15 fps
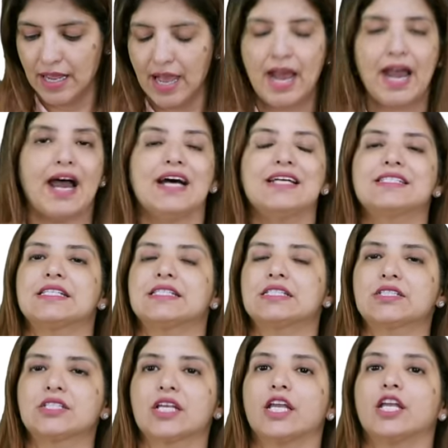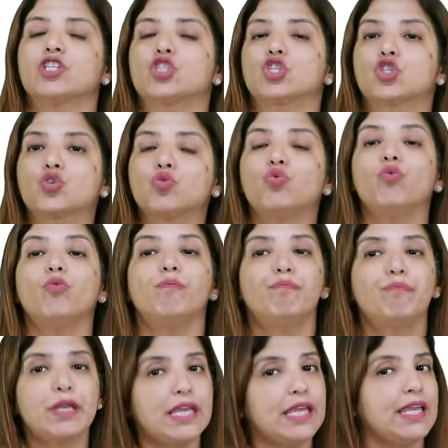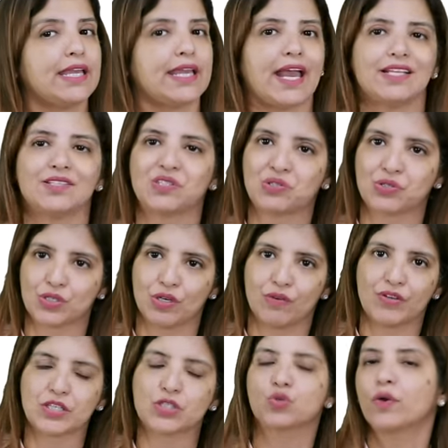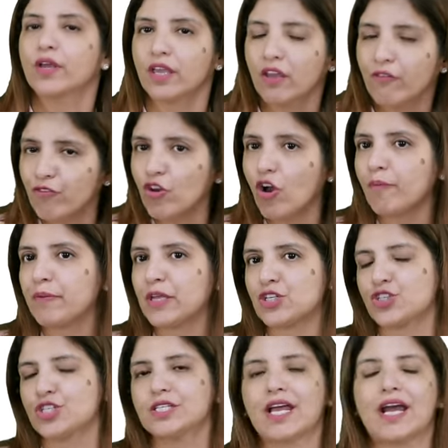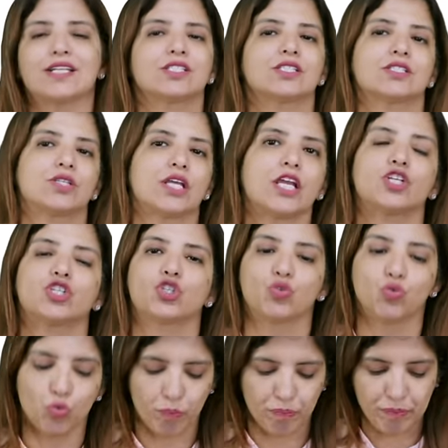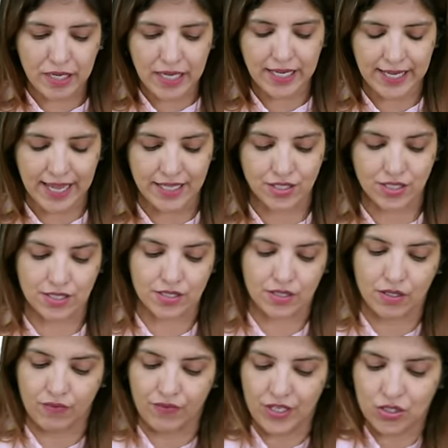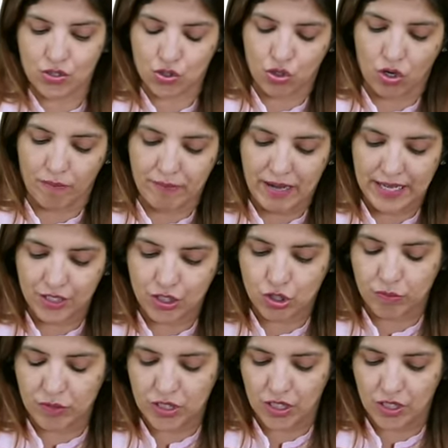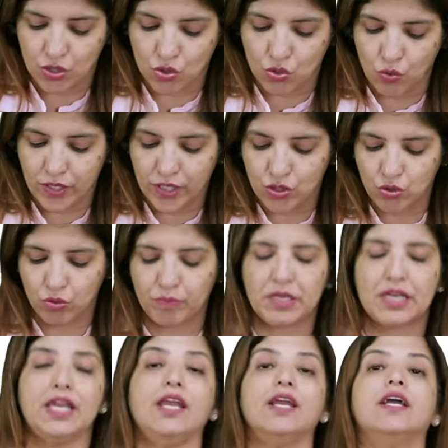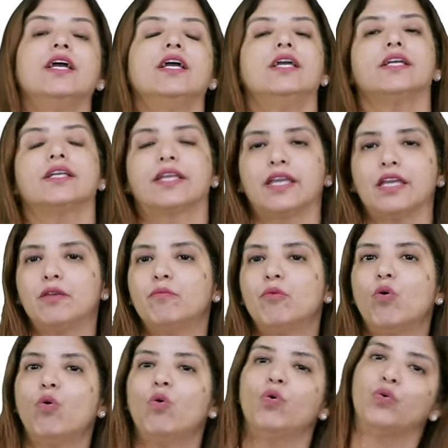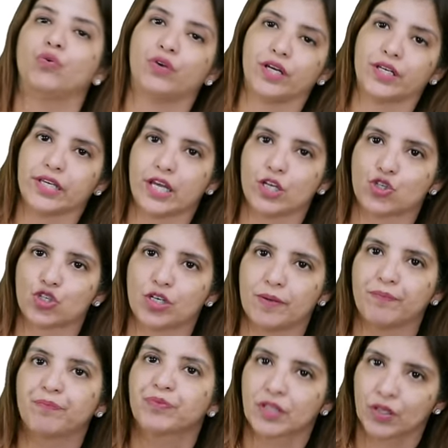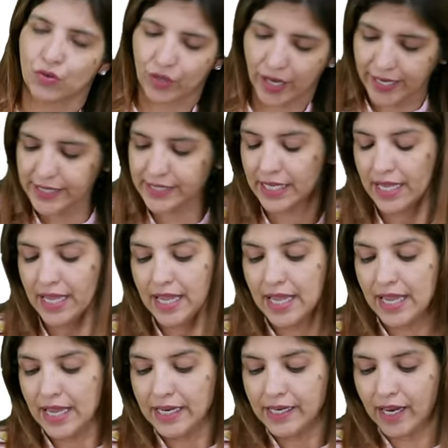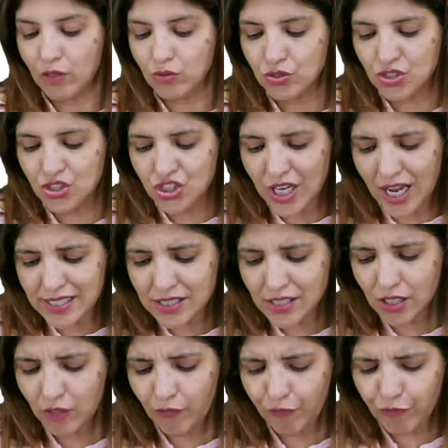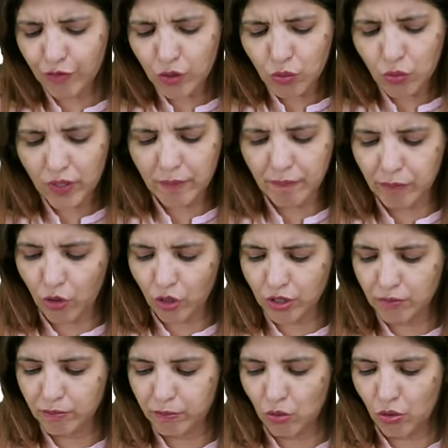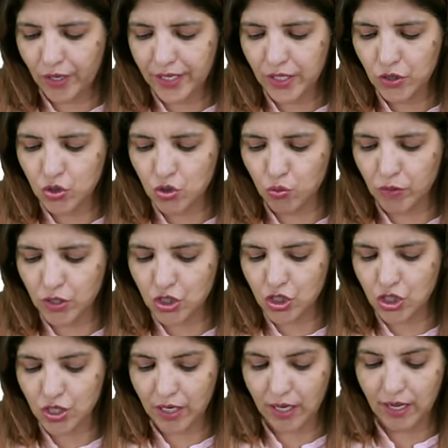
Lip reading: has stage 2B cancer cervix. So if your patient has stage 2B cancer cervix, your management is going to be chemoradiation, right? Now, just a few important points which